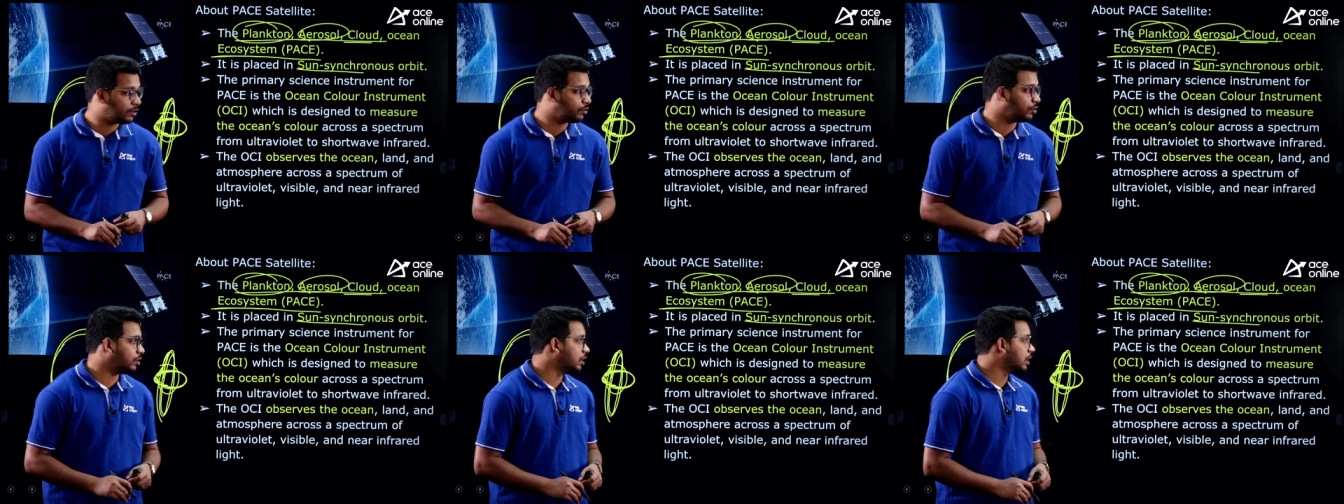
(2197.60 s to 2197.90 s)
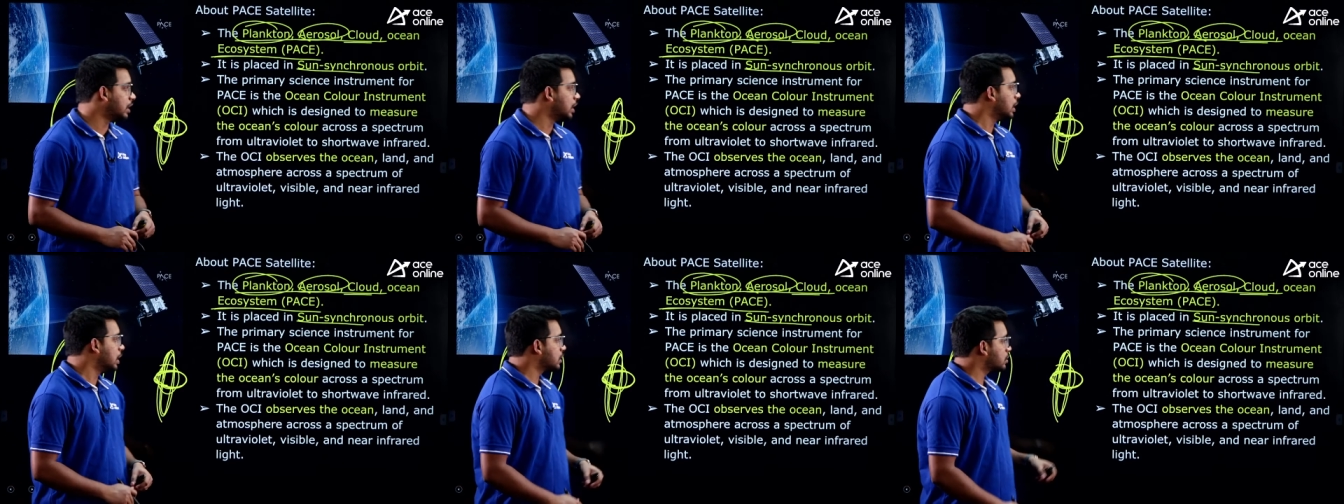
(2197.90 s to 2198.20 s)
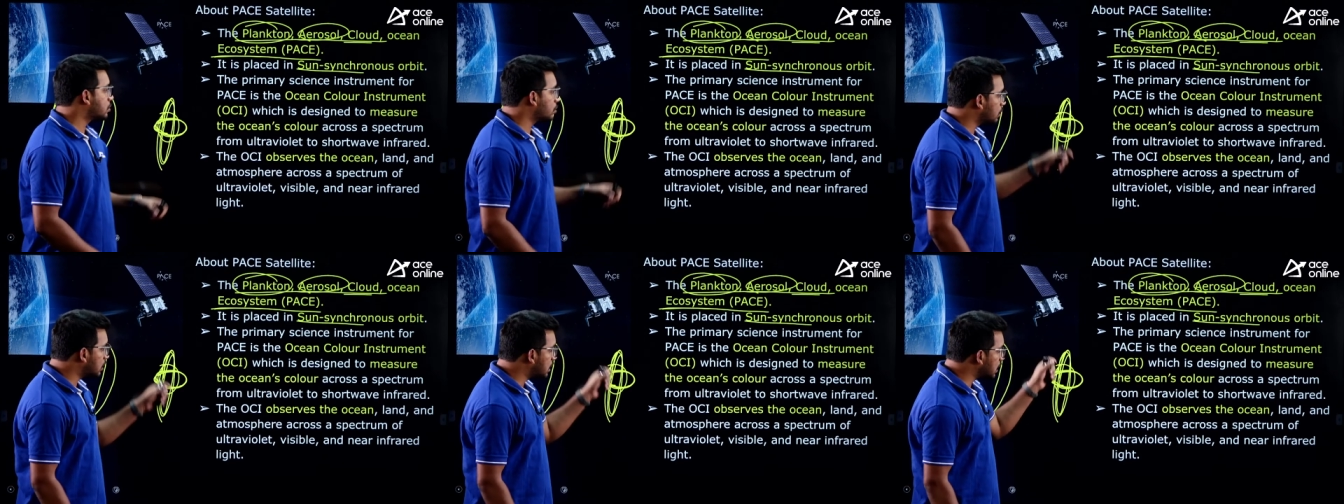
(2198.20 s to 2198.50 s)
good
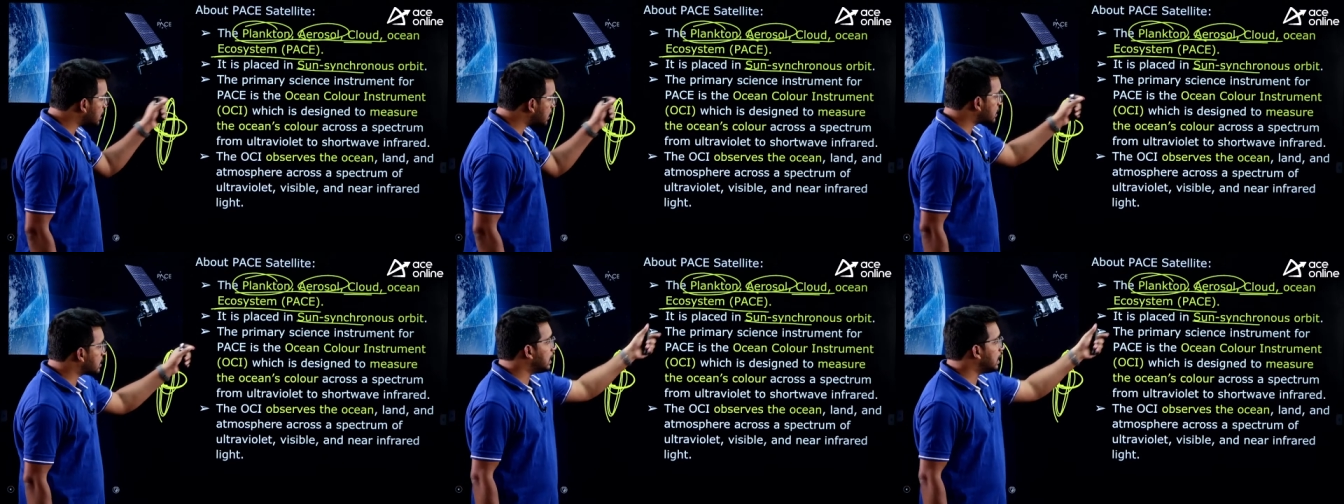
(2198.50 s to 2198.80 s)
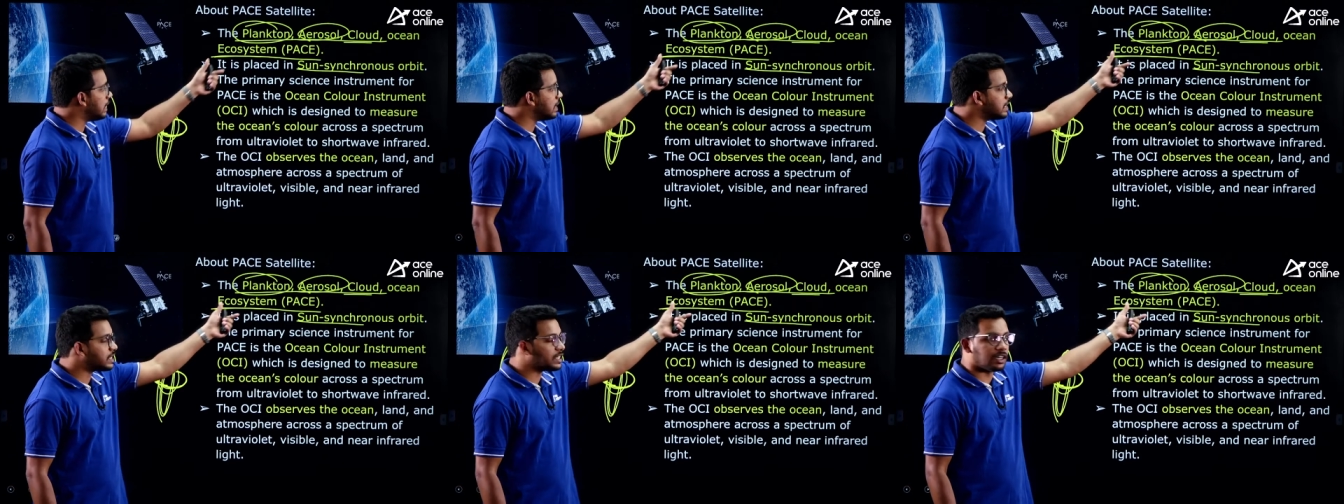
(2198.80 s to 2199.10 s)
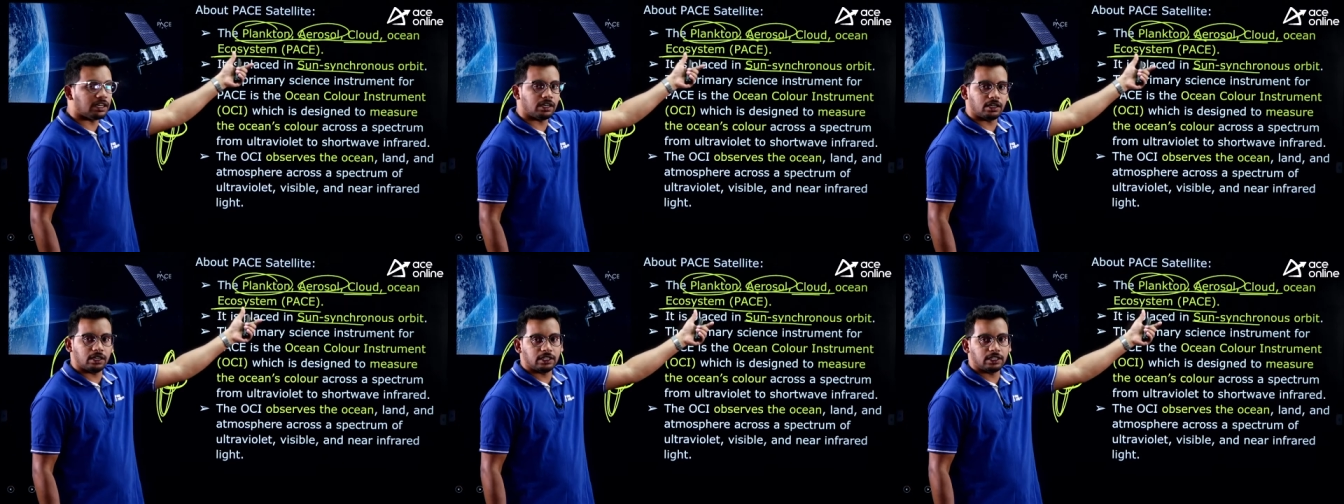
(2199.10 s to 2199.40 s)
so this is
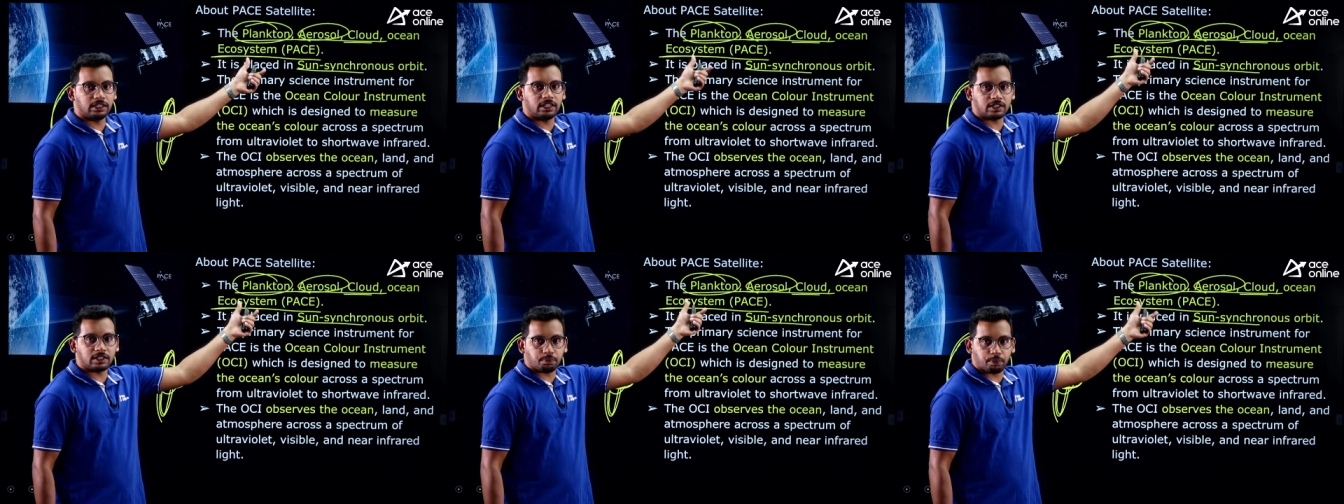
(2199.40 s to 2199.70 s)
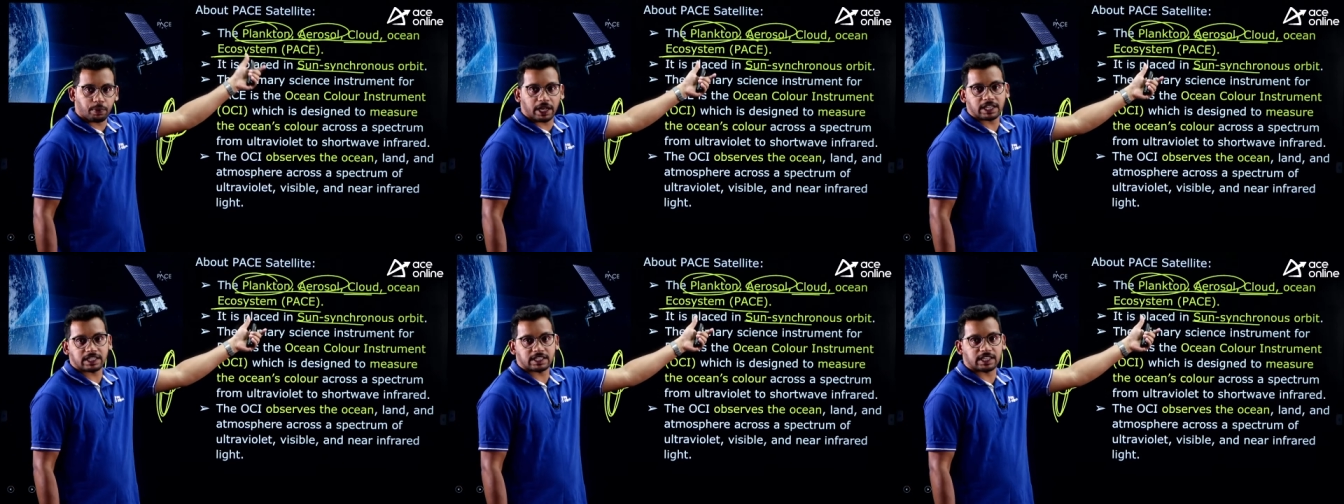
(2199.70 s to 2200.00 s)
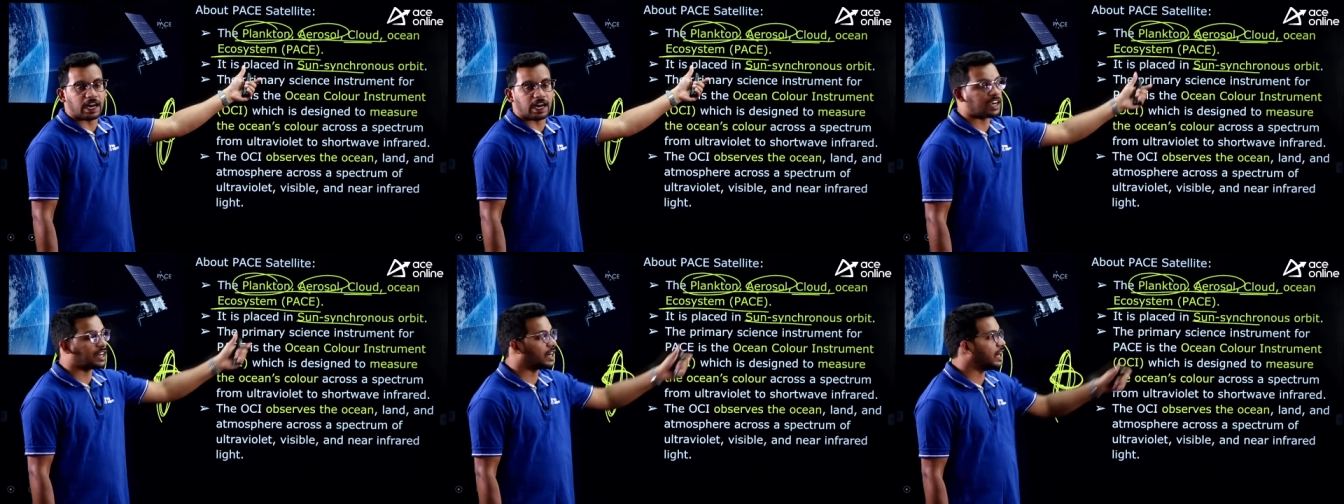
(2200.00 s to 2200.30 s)
a this PACE
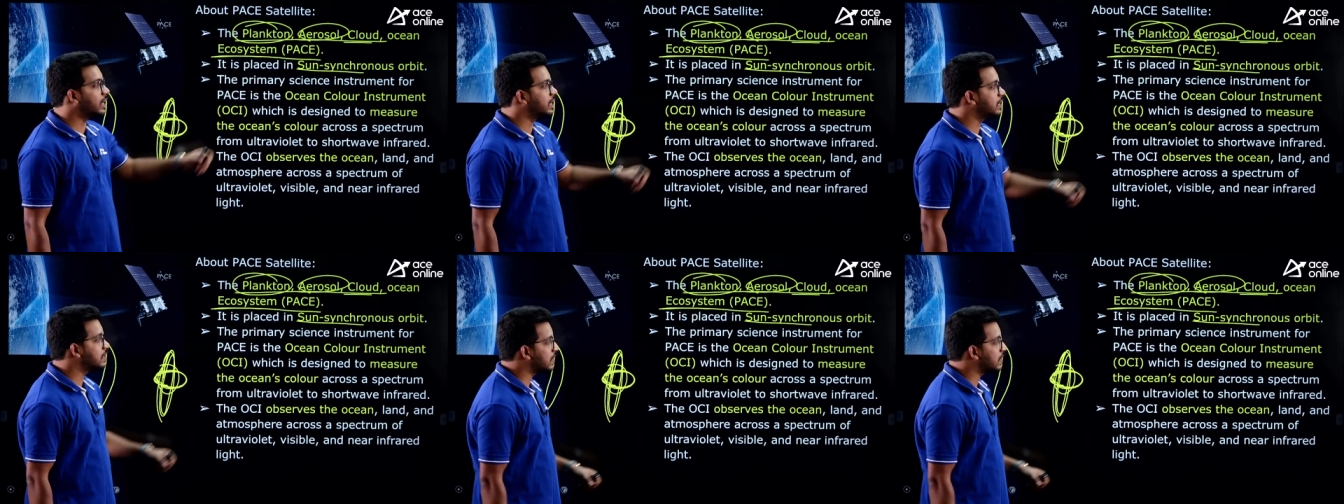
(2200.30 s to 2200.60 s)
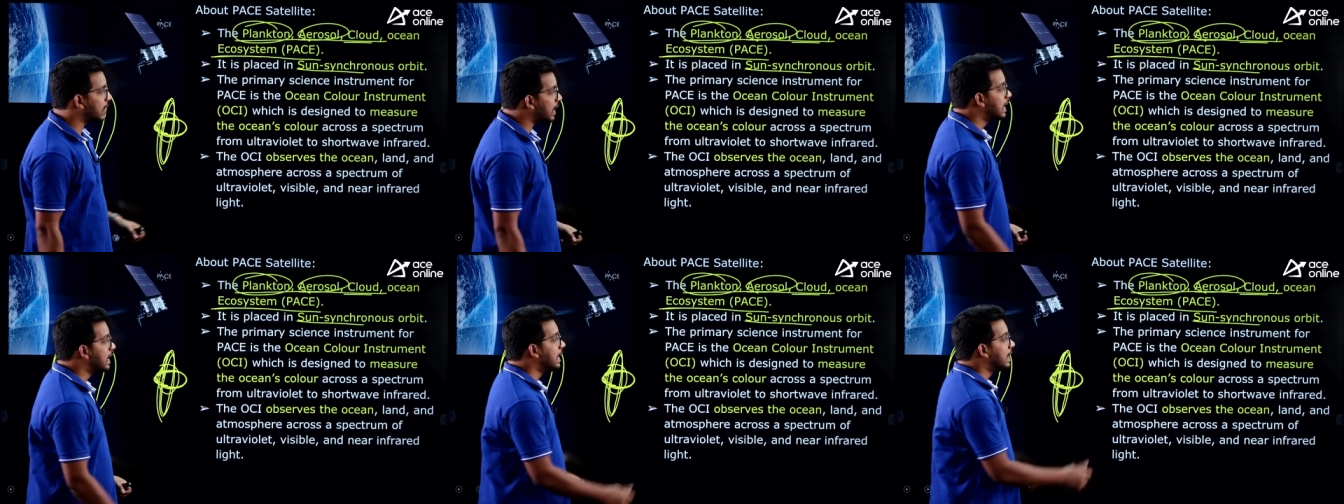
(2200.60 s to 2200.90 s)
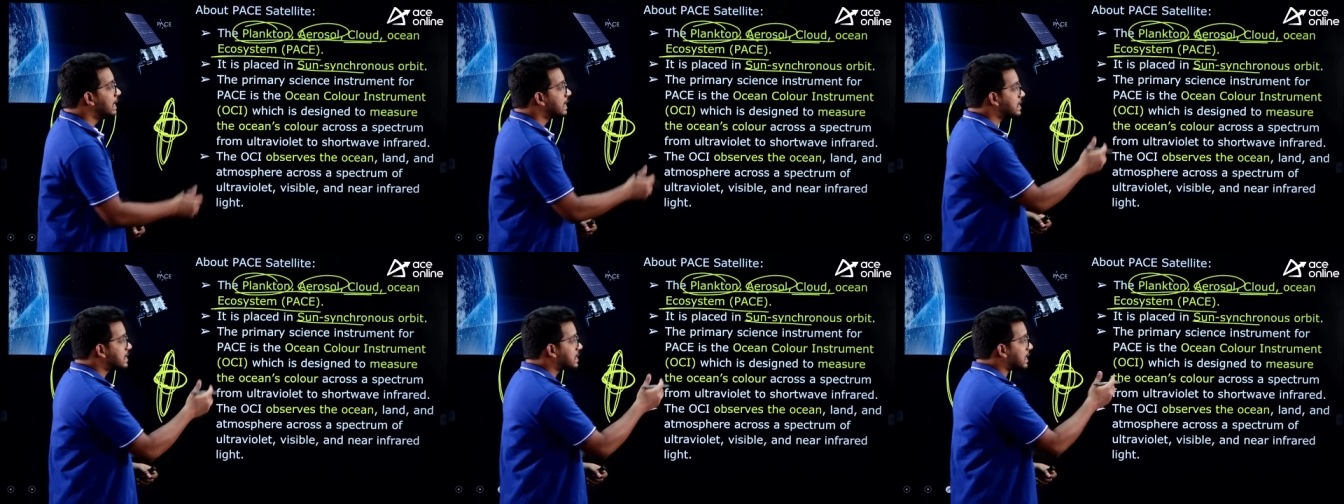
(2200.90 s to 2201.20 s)
satellite is a
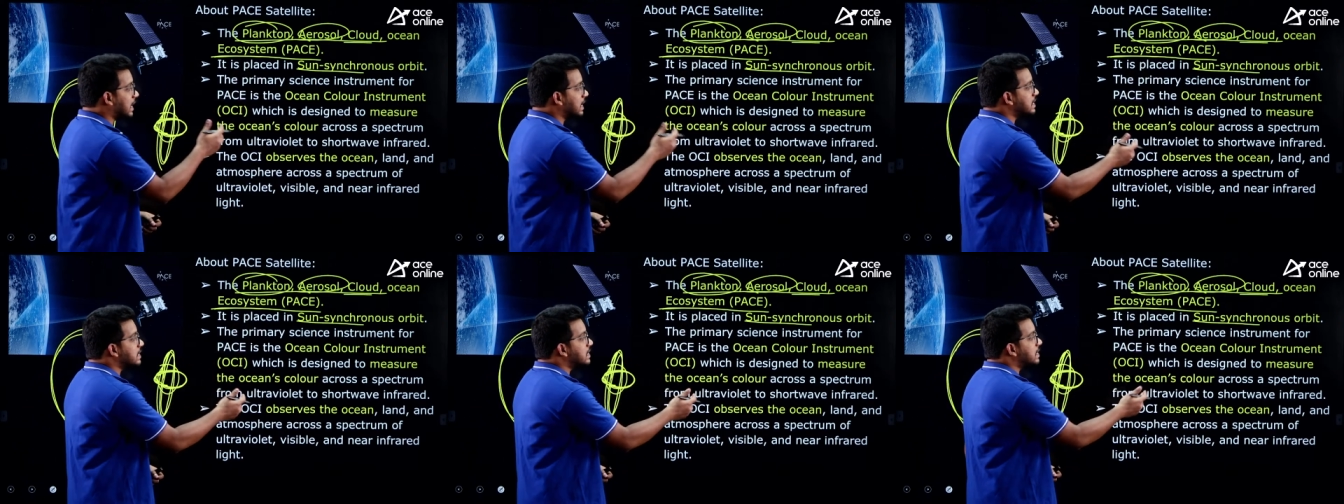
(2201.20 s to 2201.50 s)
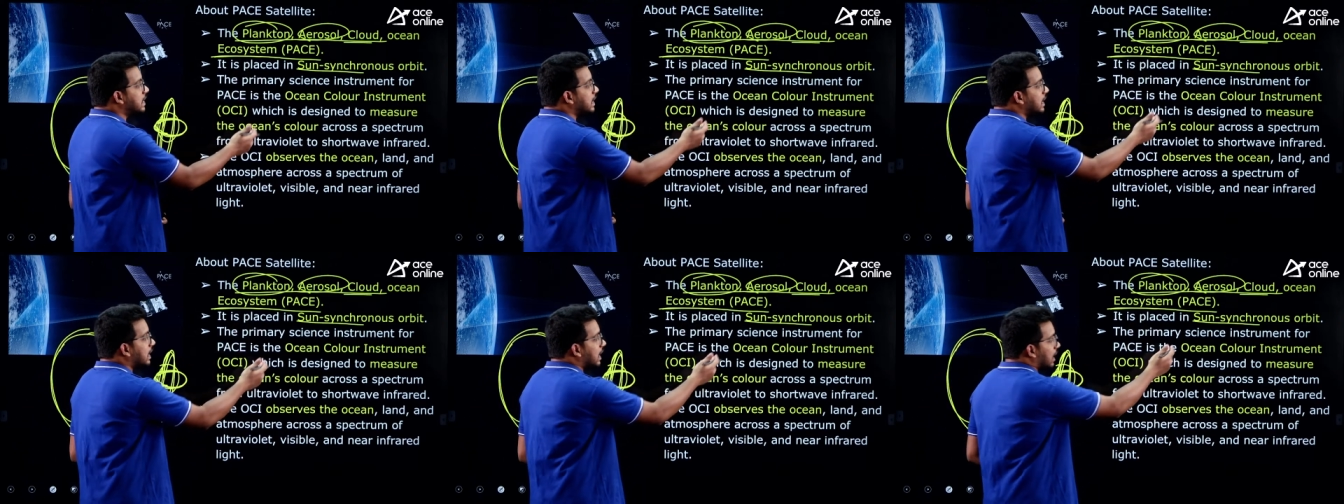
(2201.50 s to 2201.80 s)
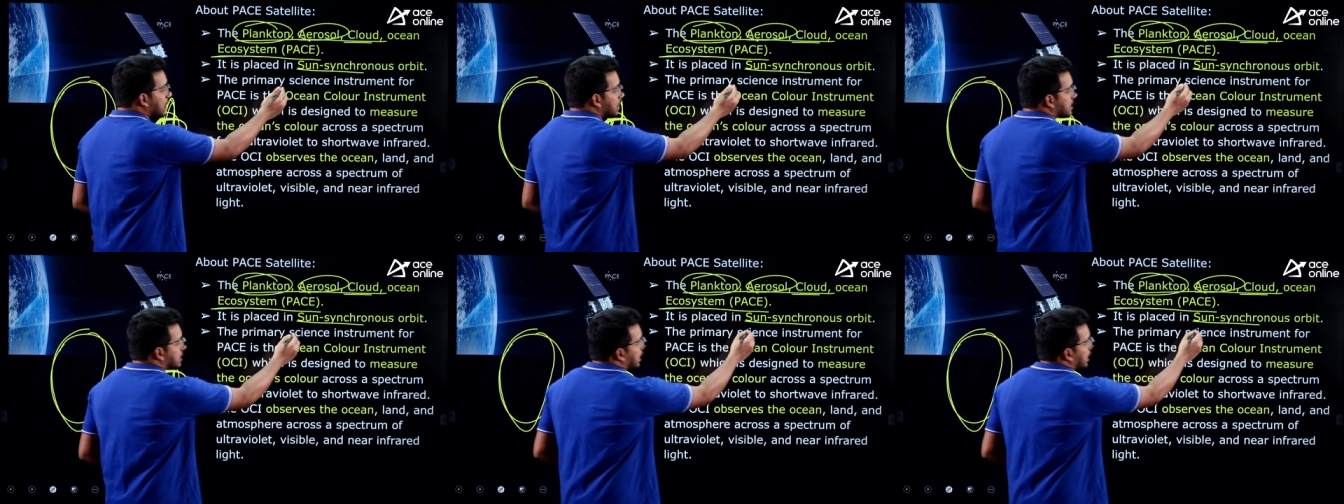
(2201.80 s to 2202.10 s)
sun synchronous